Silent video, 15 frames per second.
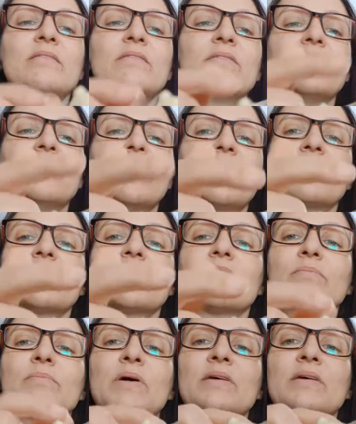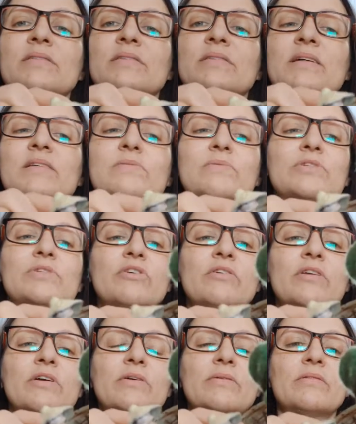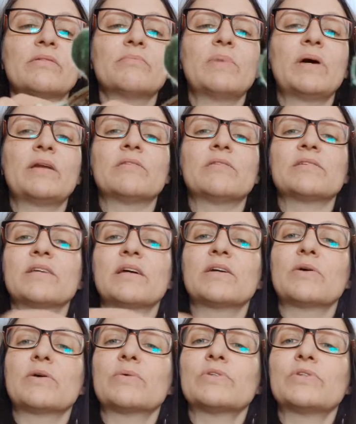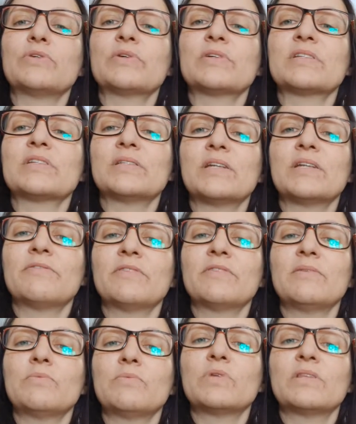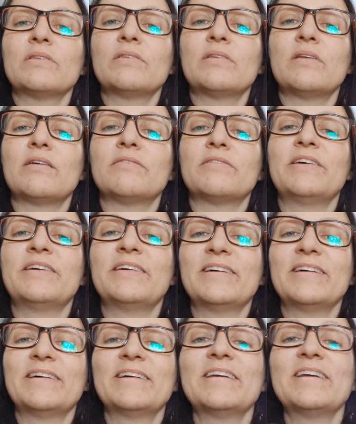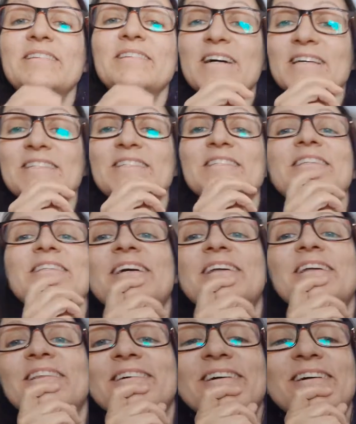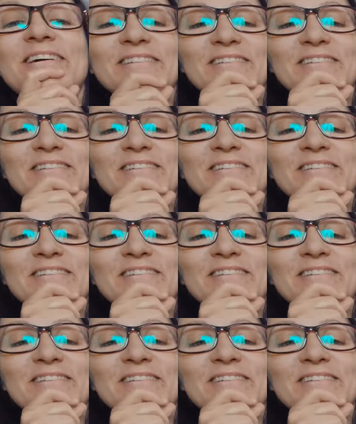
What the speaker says: the other bonsais will turn out better as I go too, because I definitely would love. He does look like a Klondike